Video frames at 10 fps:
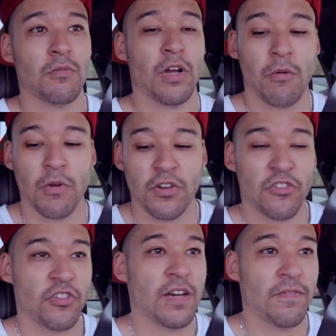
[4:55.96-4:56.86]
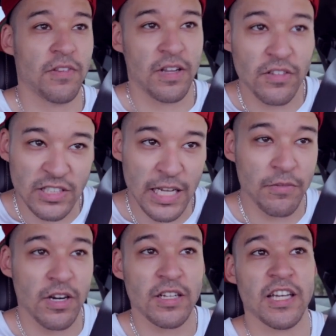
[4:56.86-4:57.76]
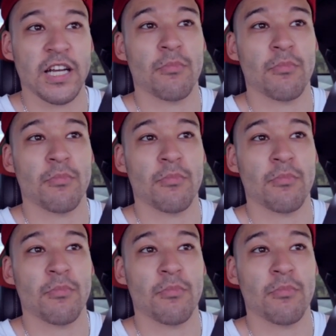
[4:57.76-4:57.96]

when I went to shift and stepped on it again,